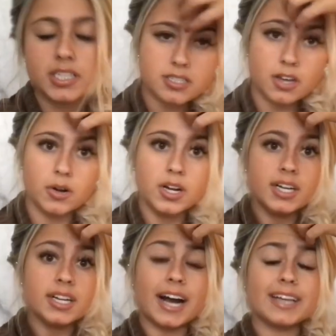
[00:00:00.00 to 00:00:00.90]
feeling.
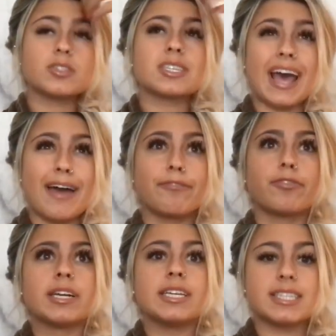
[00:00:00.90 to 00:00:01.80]
So I use this
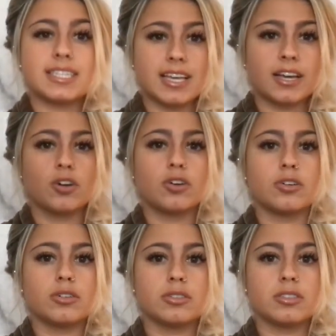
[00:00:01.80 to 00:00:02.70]
every
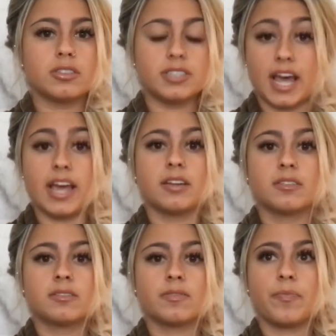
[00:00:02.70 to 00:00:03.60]
single
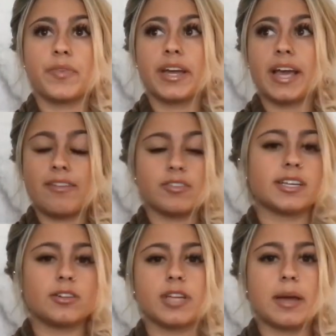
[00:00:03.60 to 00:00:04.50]
day. Like
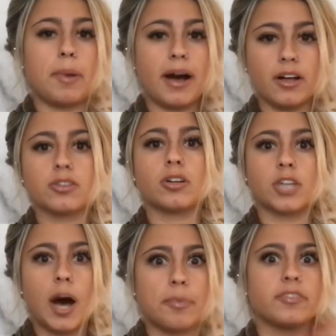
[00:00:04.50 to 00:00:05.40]
every single day
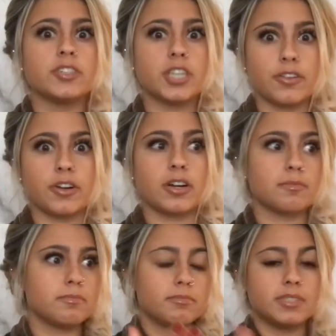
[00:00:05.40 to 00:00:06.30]
piled on top of each
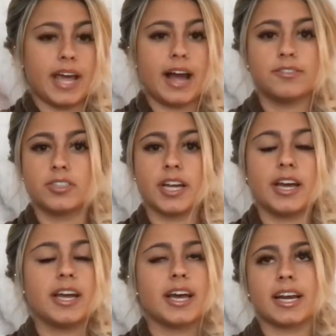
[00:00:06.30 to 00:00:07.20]
other day
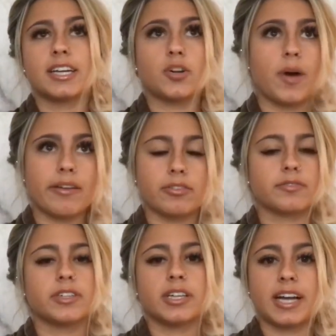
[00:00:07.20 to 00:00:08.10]
after day, and I don't
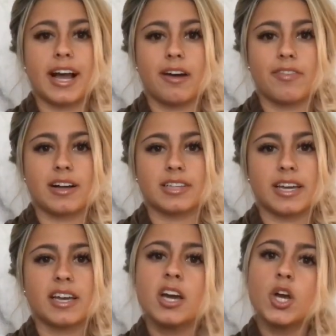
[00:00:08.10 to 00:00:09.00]
ever feel like I have
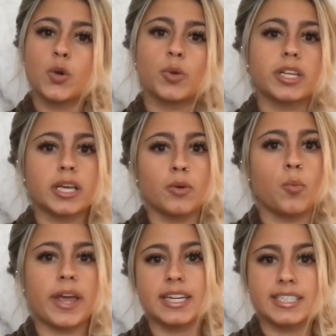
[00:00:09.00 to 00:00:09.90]
that like
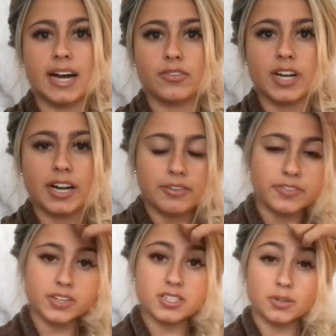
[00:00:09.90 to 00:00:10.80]
really weighted down
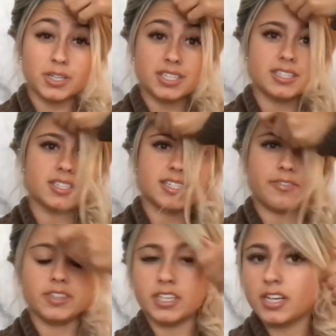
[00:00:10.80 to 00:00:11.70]
kind of feel. So this
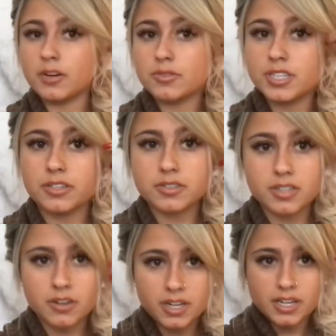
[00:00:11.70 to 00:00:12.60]
is definitely a
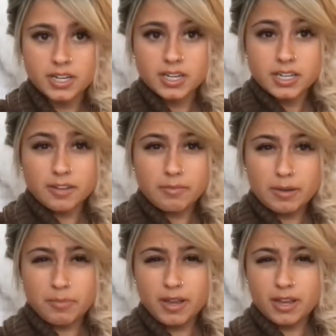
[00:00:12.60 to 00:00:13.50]
go-to. So
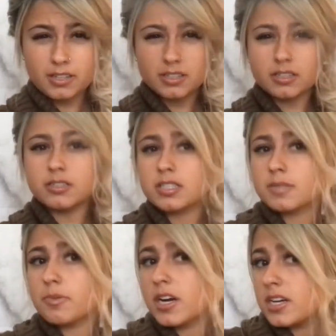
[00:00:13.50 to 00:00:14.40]
give my bang a
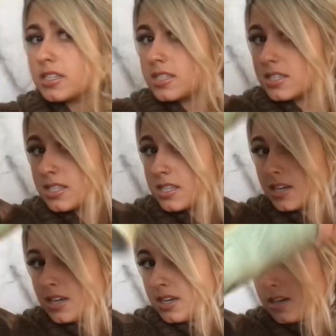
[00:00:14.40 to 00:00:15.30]
little
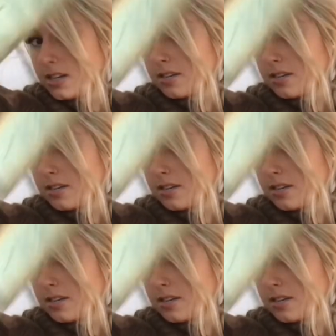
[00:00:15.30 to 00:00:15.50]
spritz,